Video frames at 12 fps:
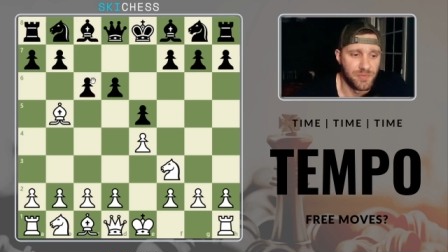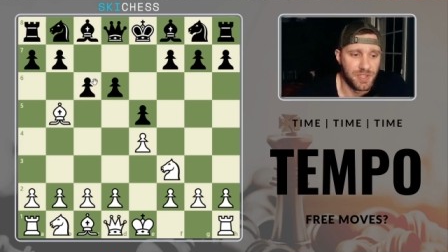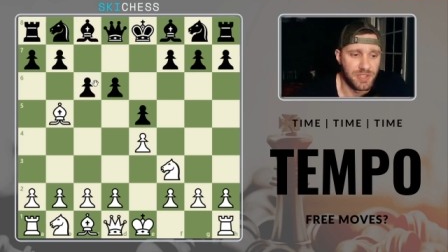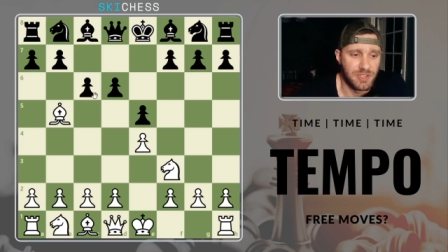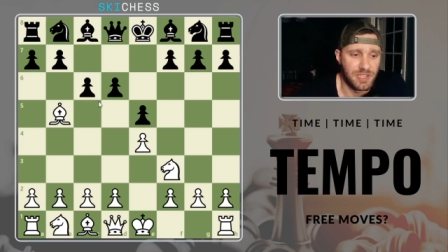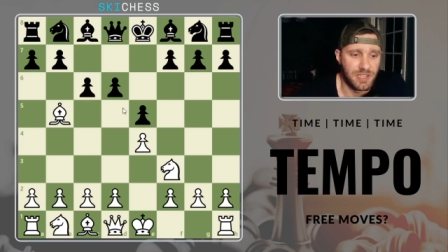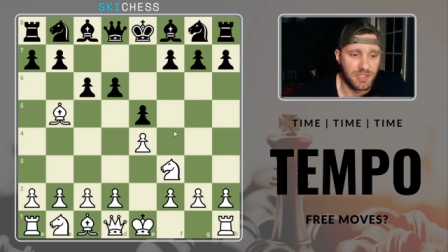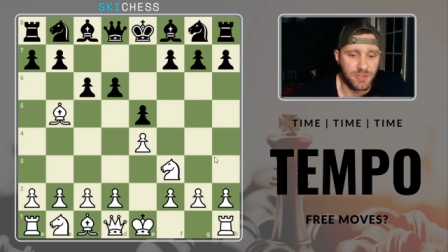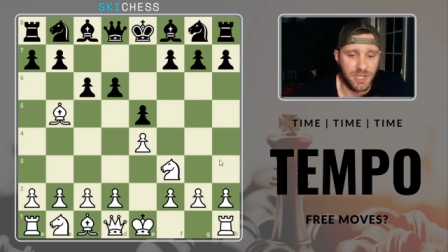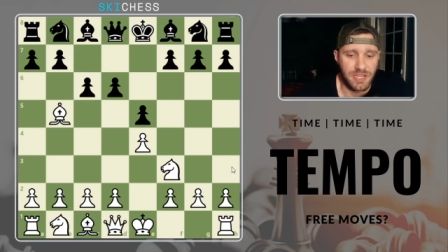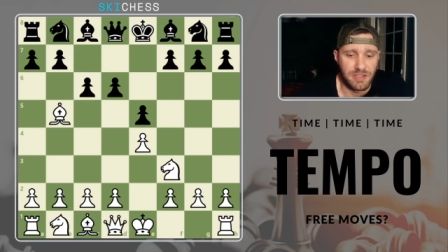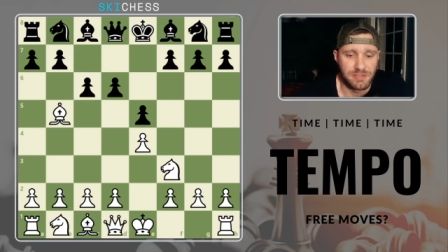They could kick you
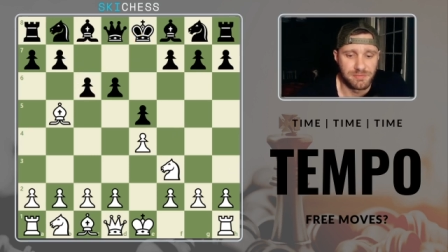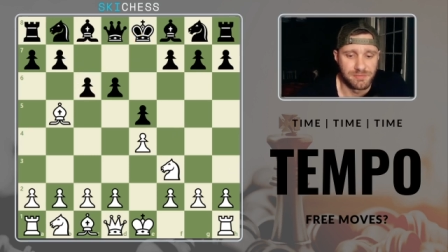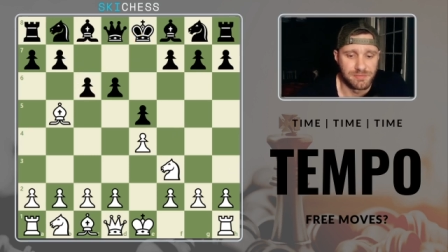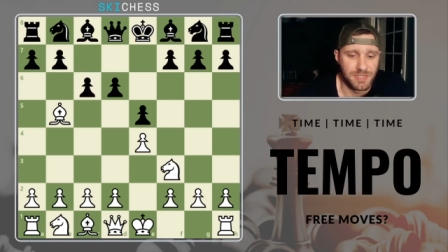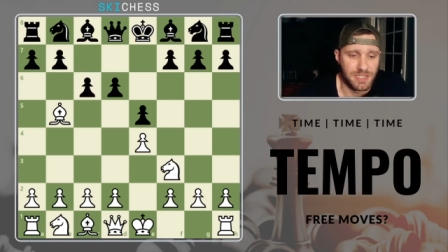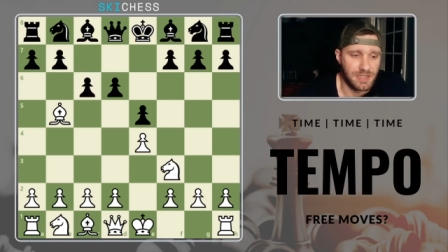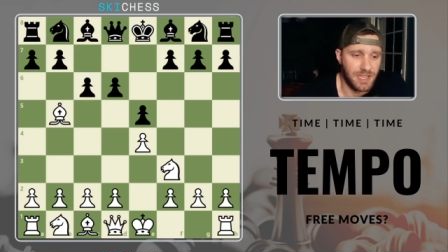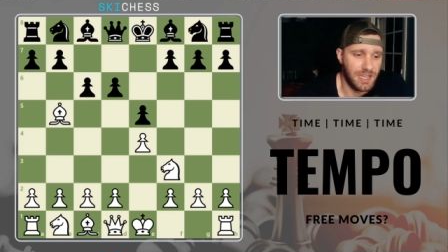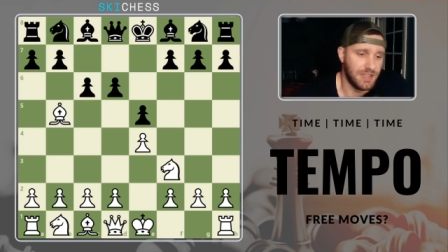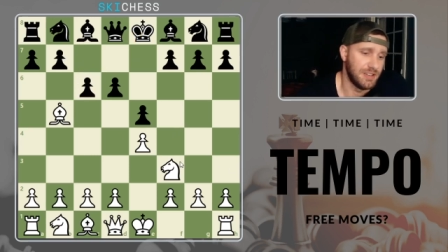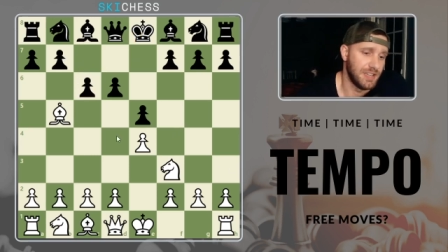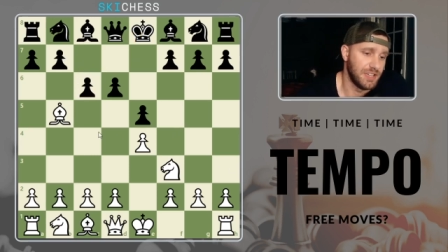out like
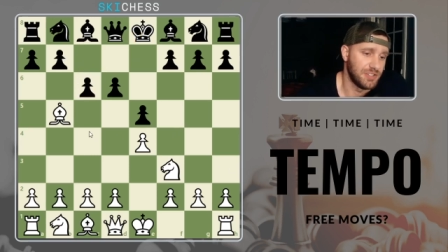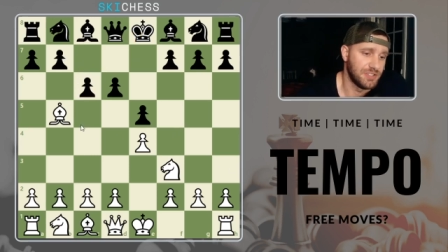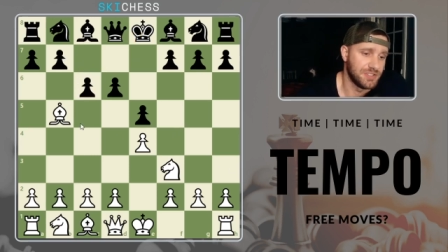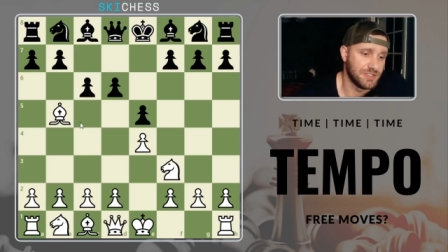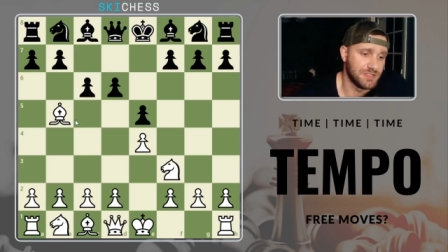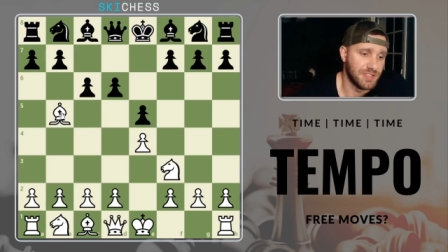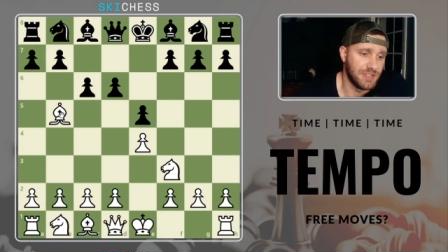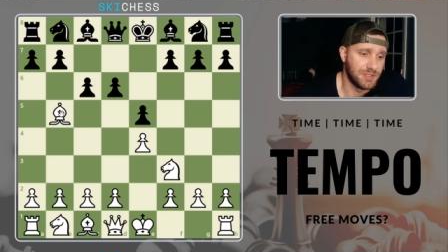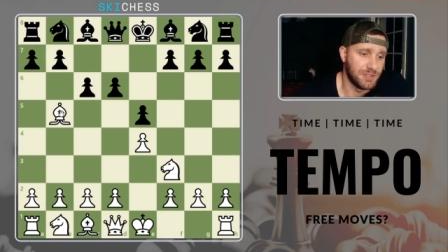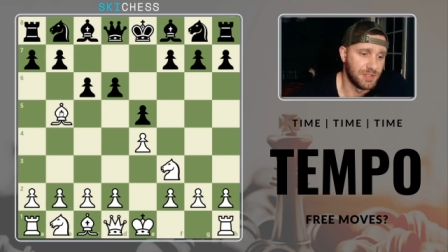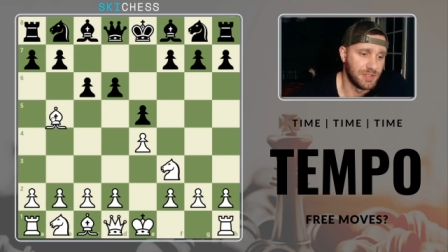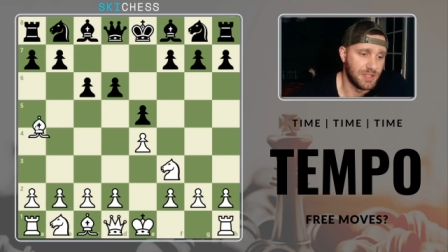that, and now you're just
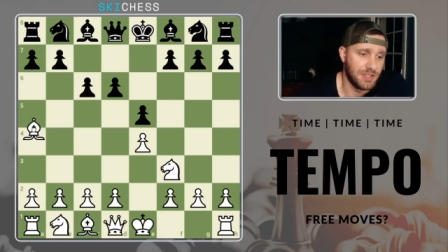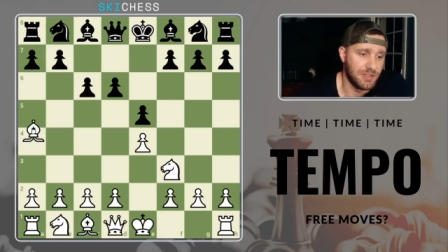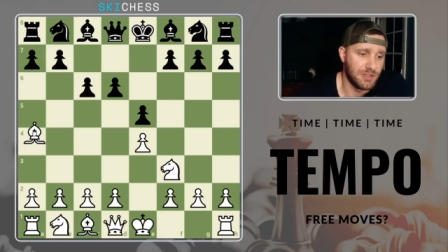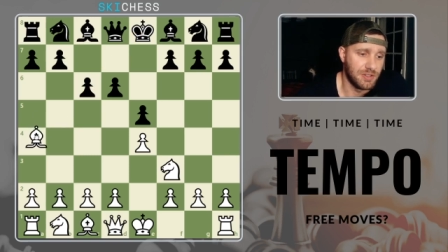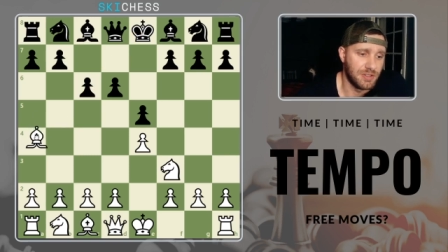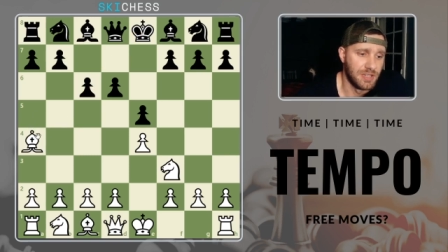left either